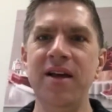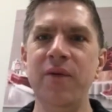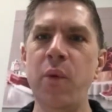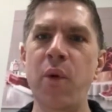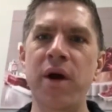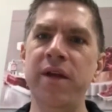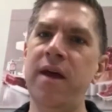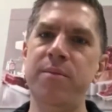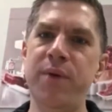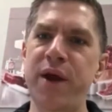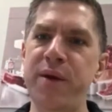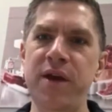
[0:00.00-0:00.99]
We wanted that
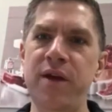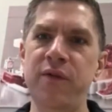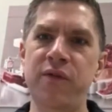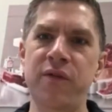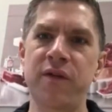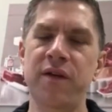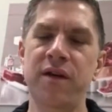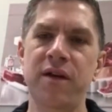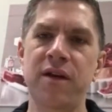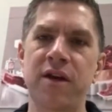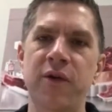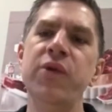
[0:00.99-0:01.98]
better beef,
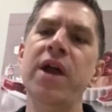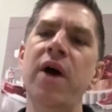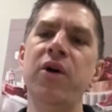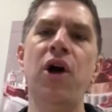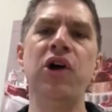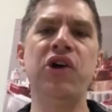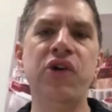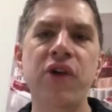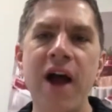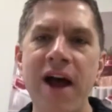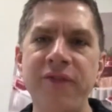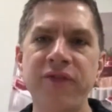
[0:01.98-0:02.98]
which we now call
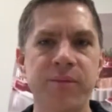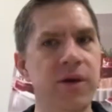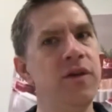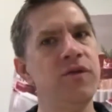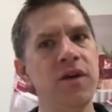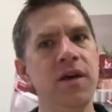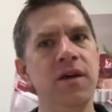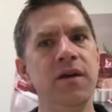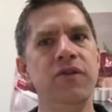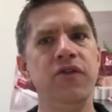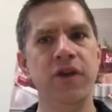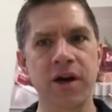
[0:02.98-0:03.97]
craft beef
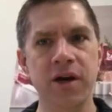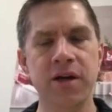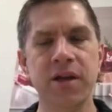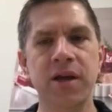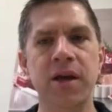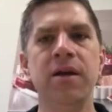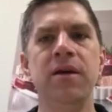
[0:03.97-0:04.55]
generically,